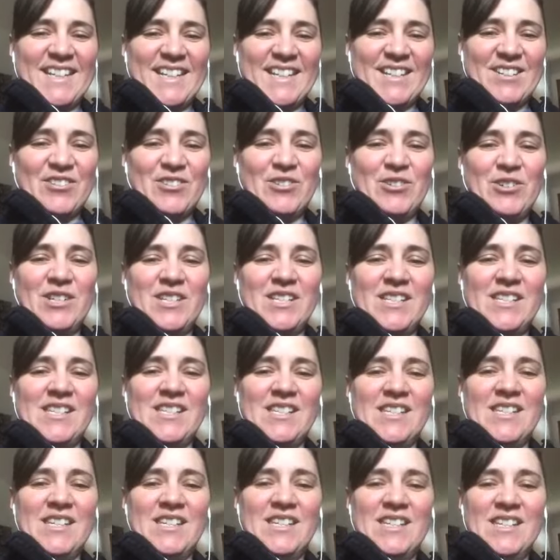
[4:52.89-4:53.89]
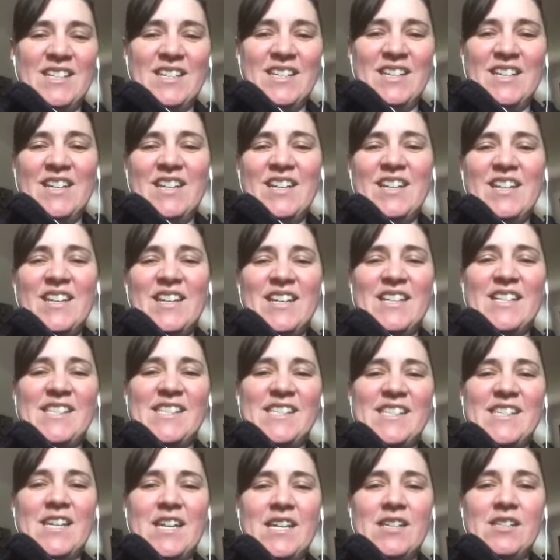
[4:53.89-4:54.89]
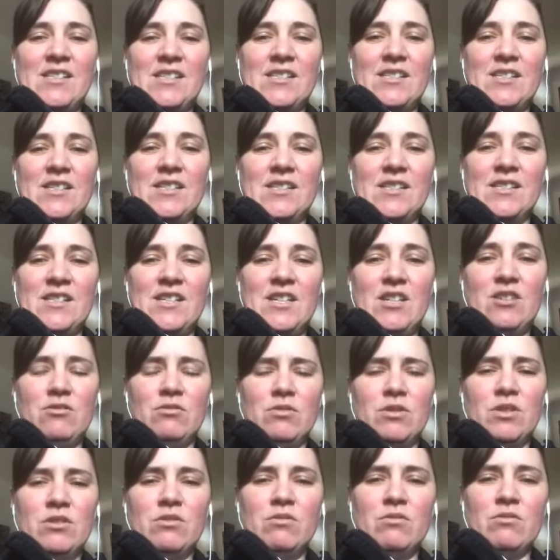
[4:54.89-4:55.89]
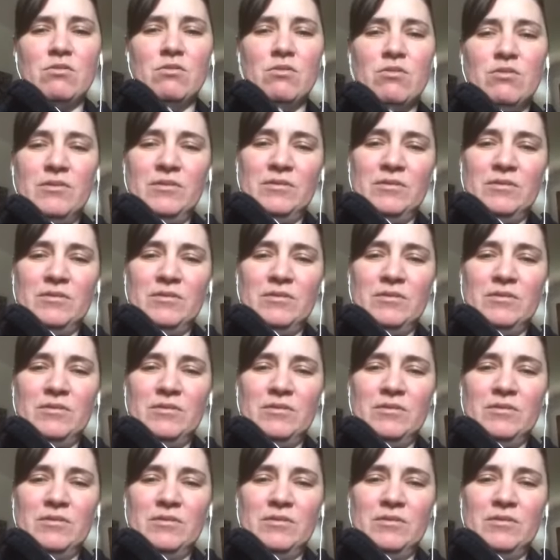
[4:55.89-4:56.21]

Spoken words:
Well, it's nice to see you too.